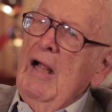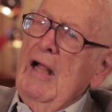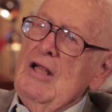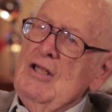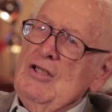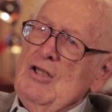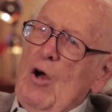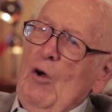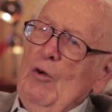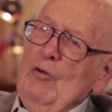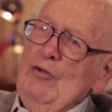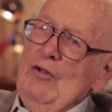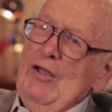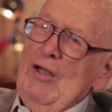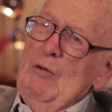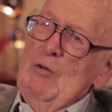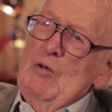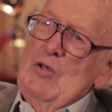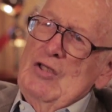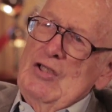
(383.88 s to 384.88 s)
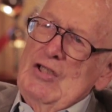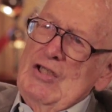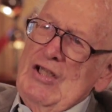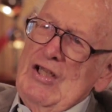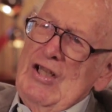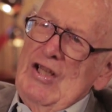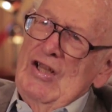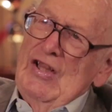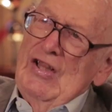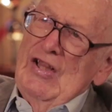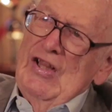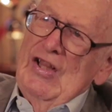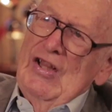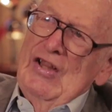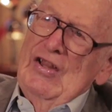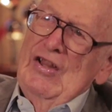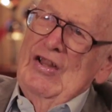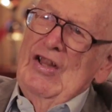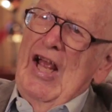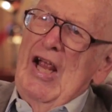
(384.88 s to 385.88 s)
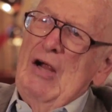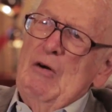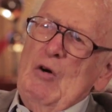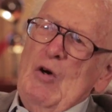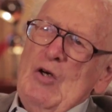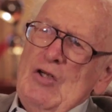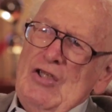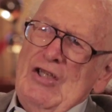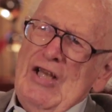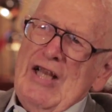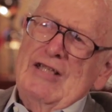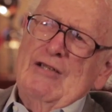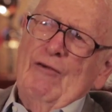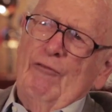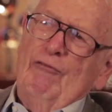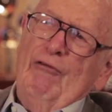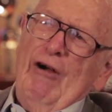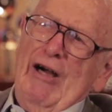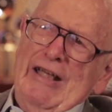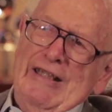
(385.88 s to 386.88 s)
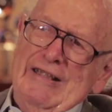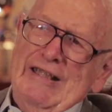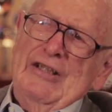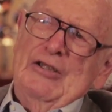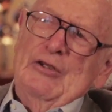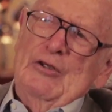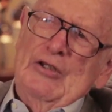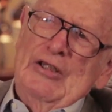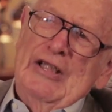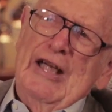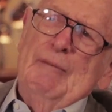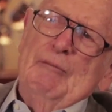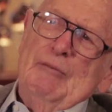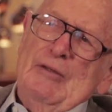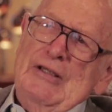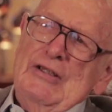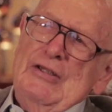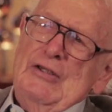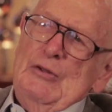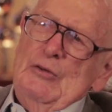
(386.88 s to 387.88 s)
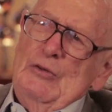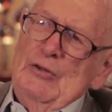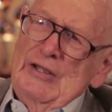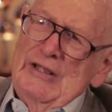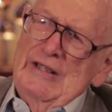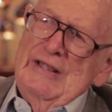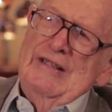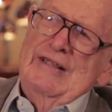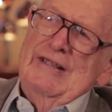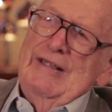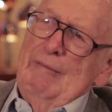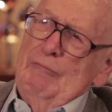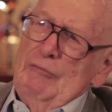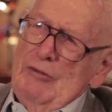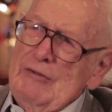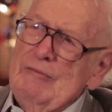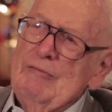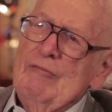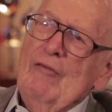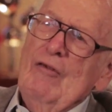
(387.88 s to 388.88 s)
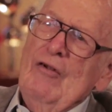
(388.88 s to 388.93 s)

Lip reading: So they were schizophrenic that you could keep these two things separate,